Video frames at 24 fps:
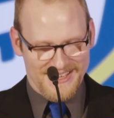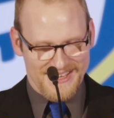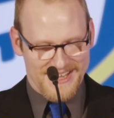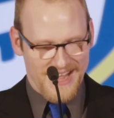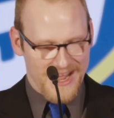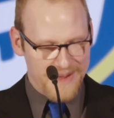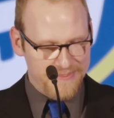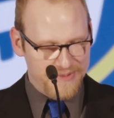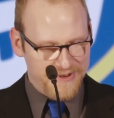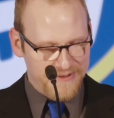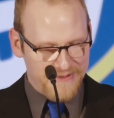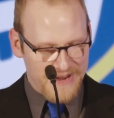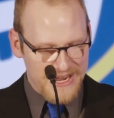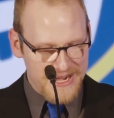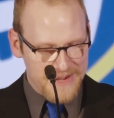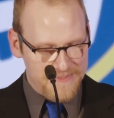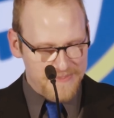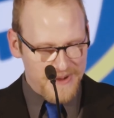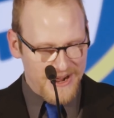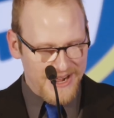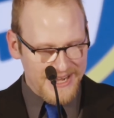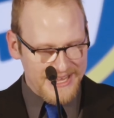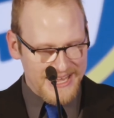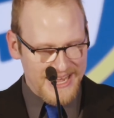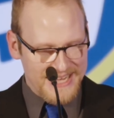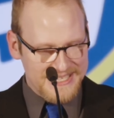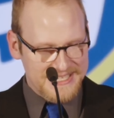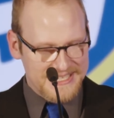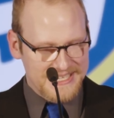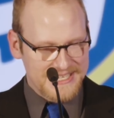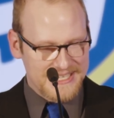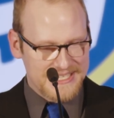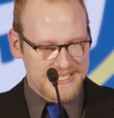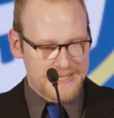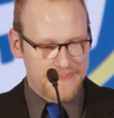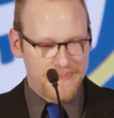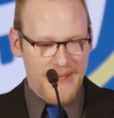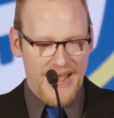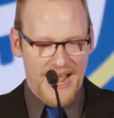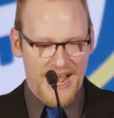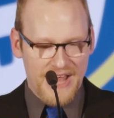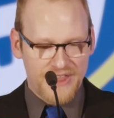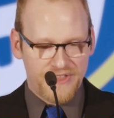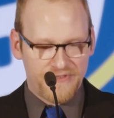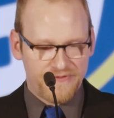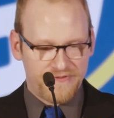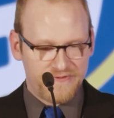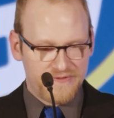God provided podcasting as a
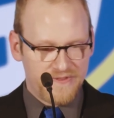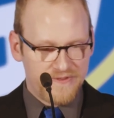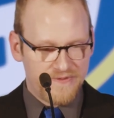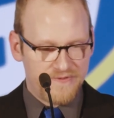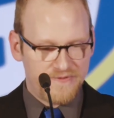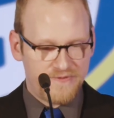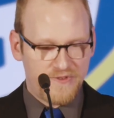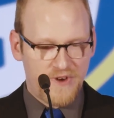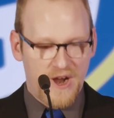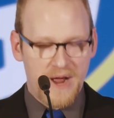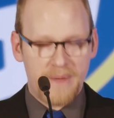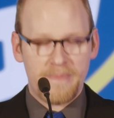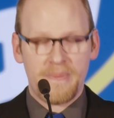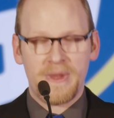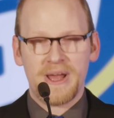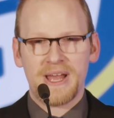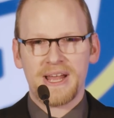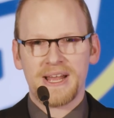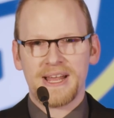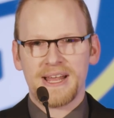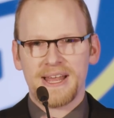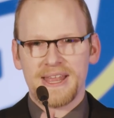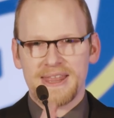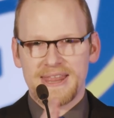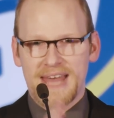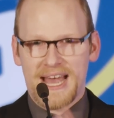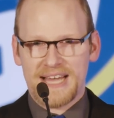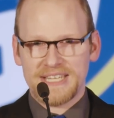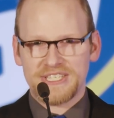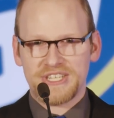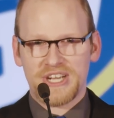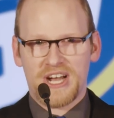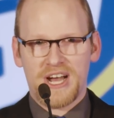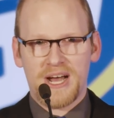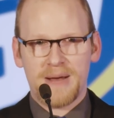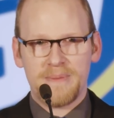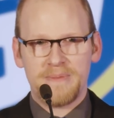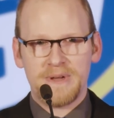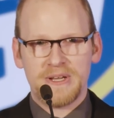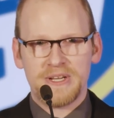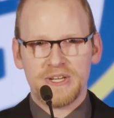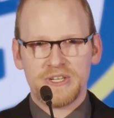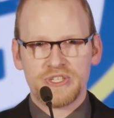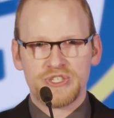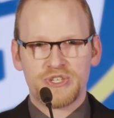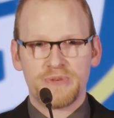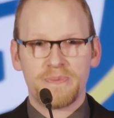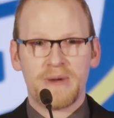path from that job
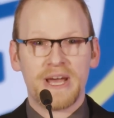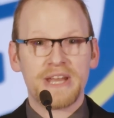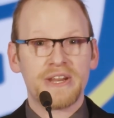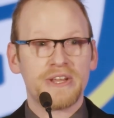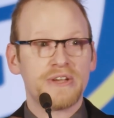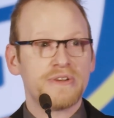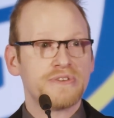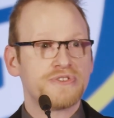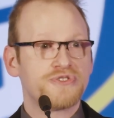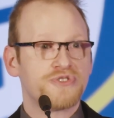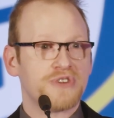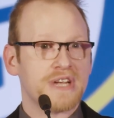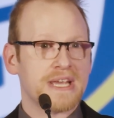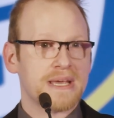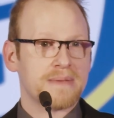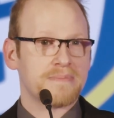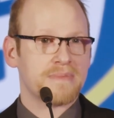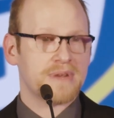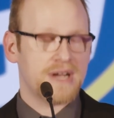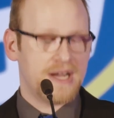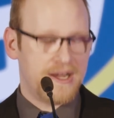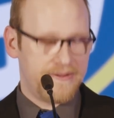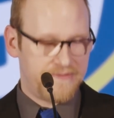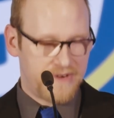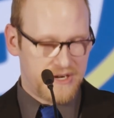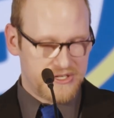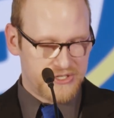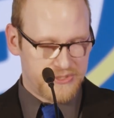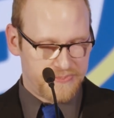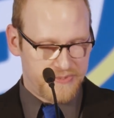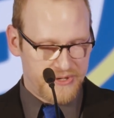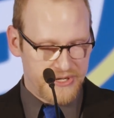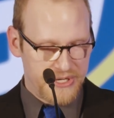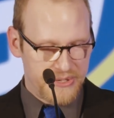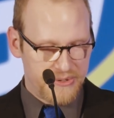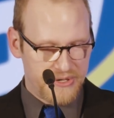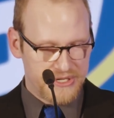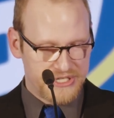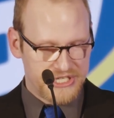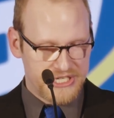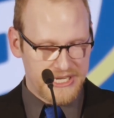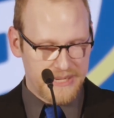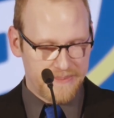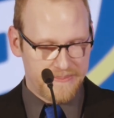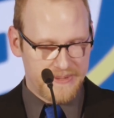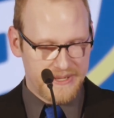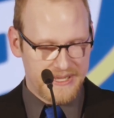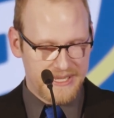to my new dream of
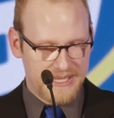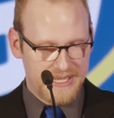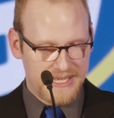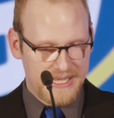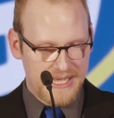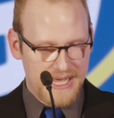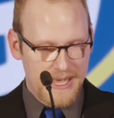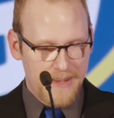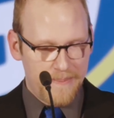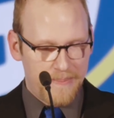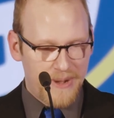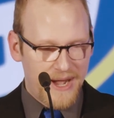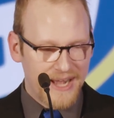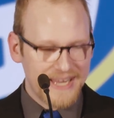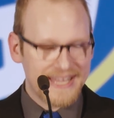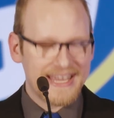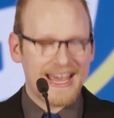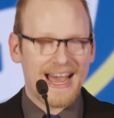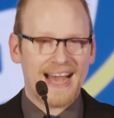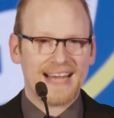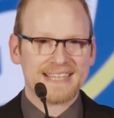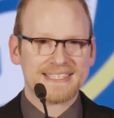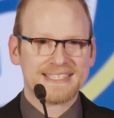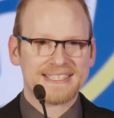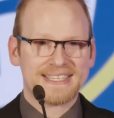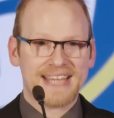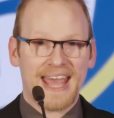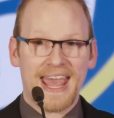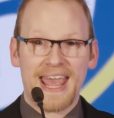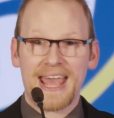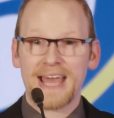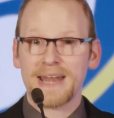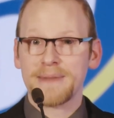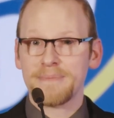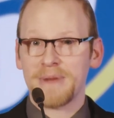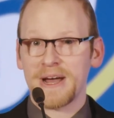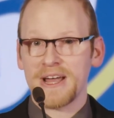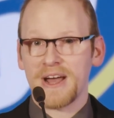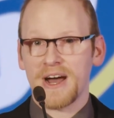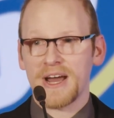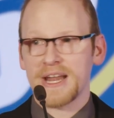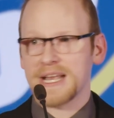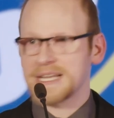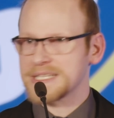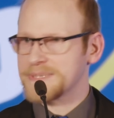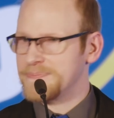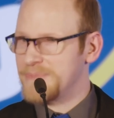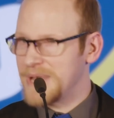entrepreneurship. Podcasts and my
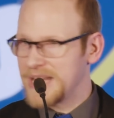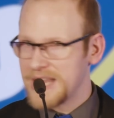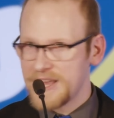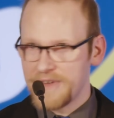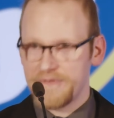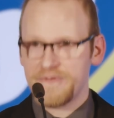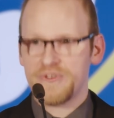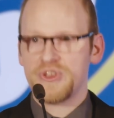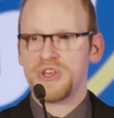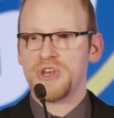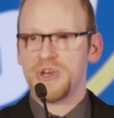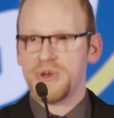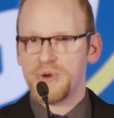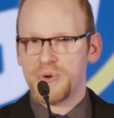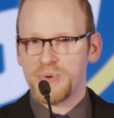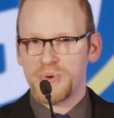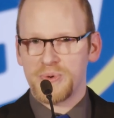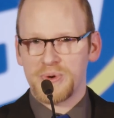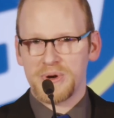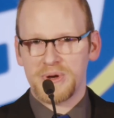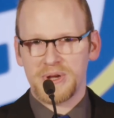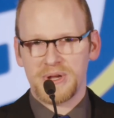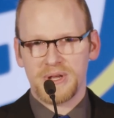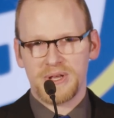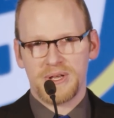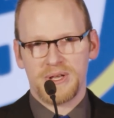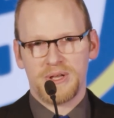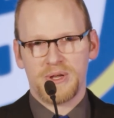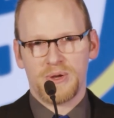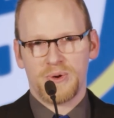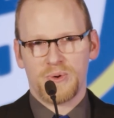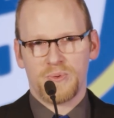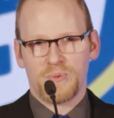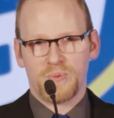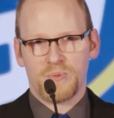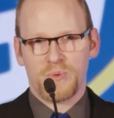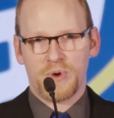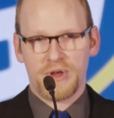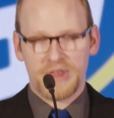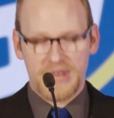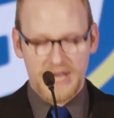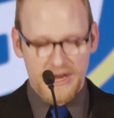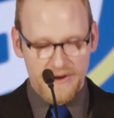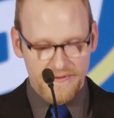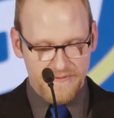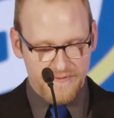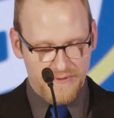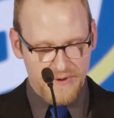audience, many of you were
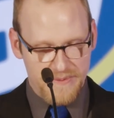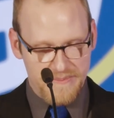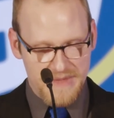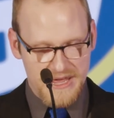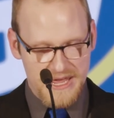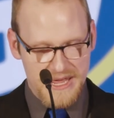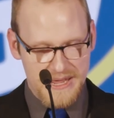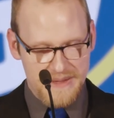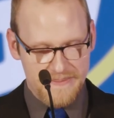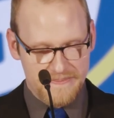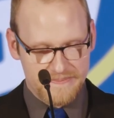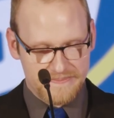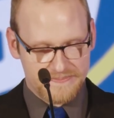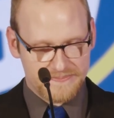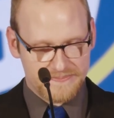there for me